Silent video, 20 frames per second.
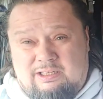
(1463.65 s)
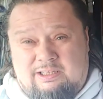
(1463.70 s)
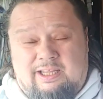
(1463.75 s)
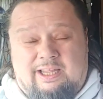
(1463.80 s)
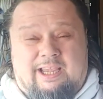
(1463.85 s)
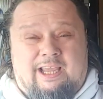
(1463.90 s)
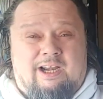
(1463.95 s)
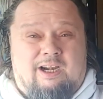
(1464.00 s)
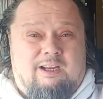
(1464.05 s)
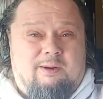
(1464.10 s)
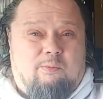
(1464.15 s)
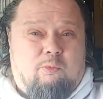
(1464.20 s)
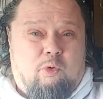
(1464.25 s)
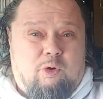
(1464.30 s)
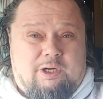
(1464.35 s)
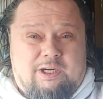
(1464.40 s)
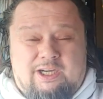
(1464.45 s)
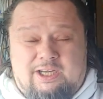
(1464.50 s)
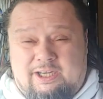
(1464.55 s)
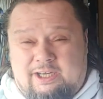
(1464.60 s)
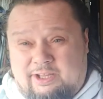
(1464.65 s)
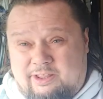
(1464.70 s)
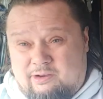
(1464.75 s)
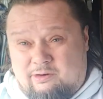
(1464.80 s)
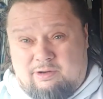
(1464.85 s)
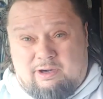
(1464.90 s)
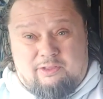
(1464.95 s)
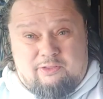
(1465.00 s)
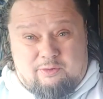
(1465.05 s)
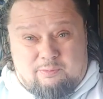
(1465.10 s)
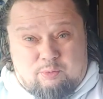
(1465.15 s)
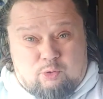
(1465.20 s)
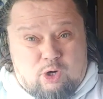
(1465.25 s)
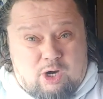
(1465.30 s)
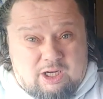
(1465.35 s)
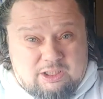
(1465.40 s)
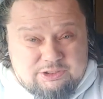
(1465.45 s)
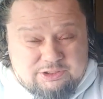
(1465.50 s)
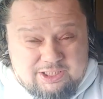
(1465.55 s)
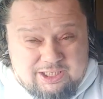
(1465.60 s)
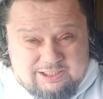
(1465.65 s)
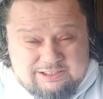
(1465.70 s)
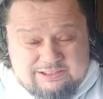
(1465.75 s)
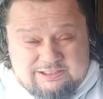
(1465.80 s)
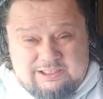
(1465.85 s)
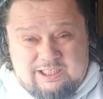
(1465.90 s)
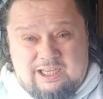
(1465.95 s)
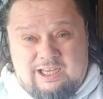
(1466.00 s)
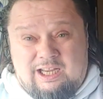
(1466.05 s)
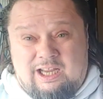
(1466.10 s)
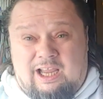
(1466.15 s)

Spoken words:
They ended up working together in other projects.